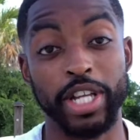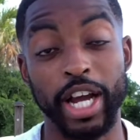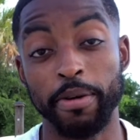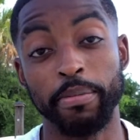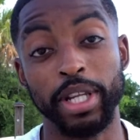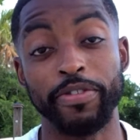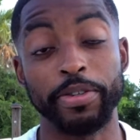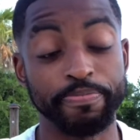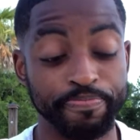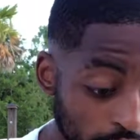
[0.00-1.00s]
I couldn't believe
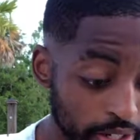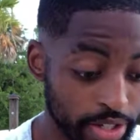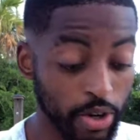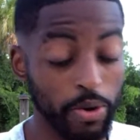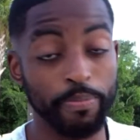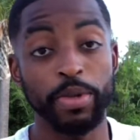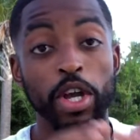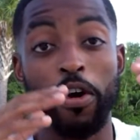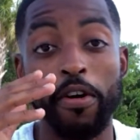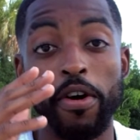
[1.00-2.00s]
it. So
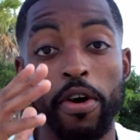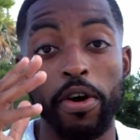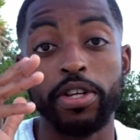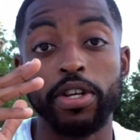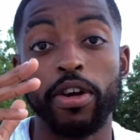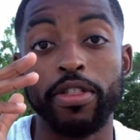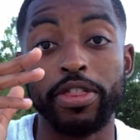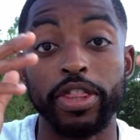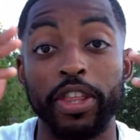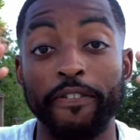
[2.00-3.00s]

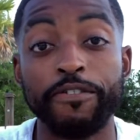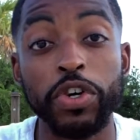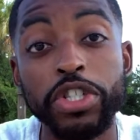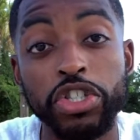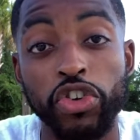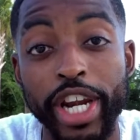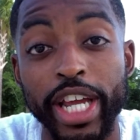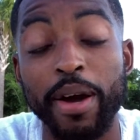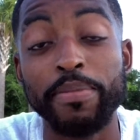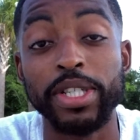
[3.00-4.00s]
the first training
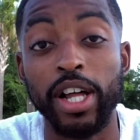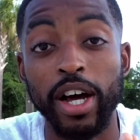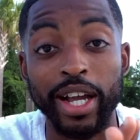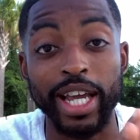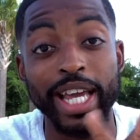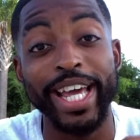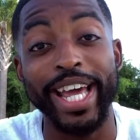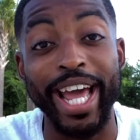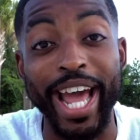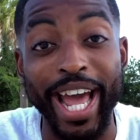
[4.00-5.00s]
comes along,
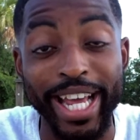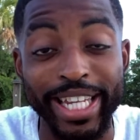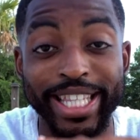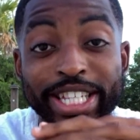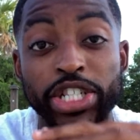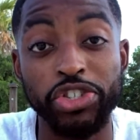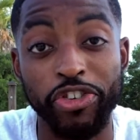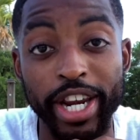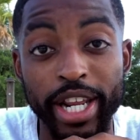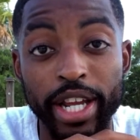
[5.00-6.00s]
and this
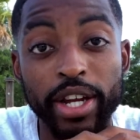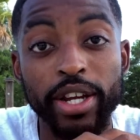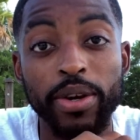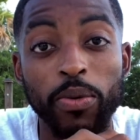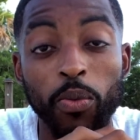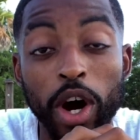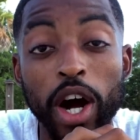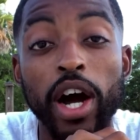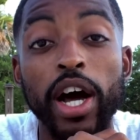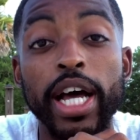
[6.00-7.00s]
training
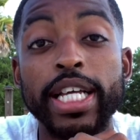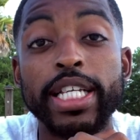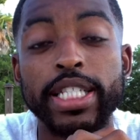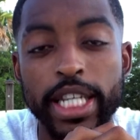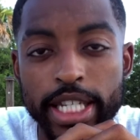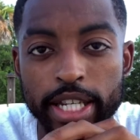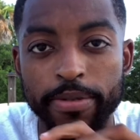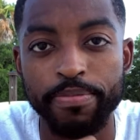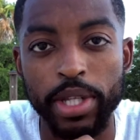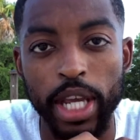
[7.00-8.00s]
was easy.
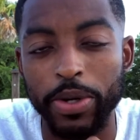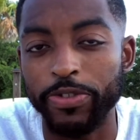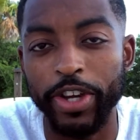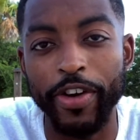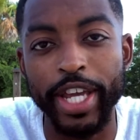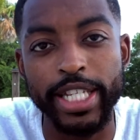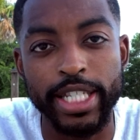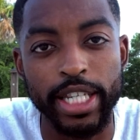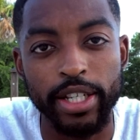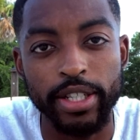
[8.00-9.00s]
It was very
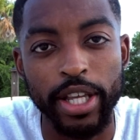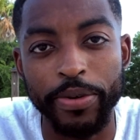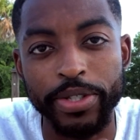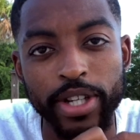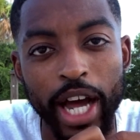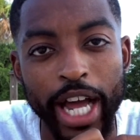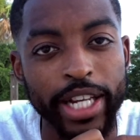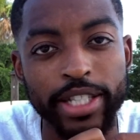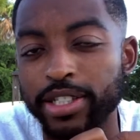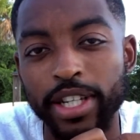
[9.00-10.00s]
easy. It
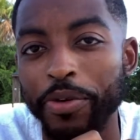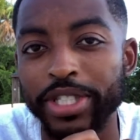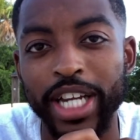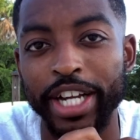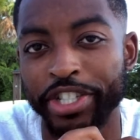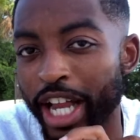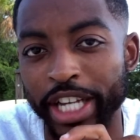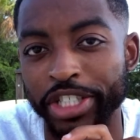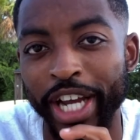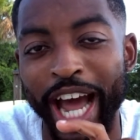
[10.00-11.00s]
was not
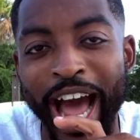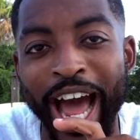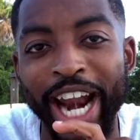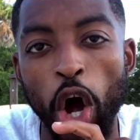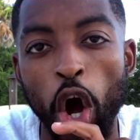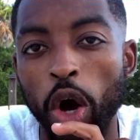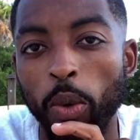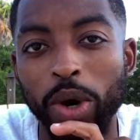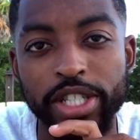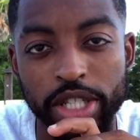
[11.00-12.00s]
challenging at all
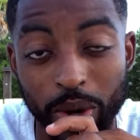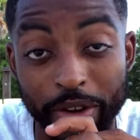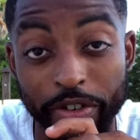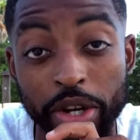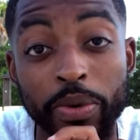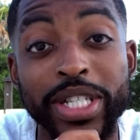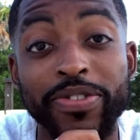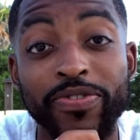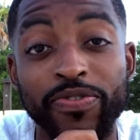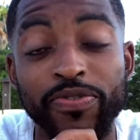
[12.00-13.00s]
whatsoever. It was
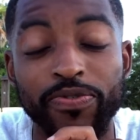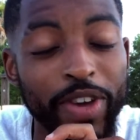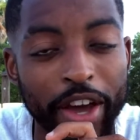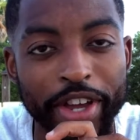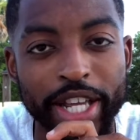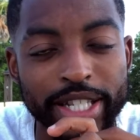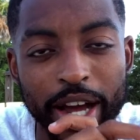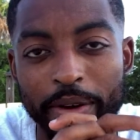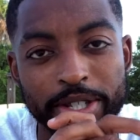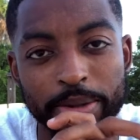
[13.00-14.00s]
very easy. I was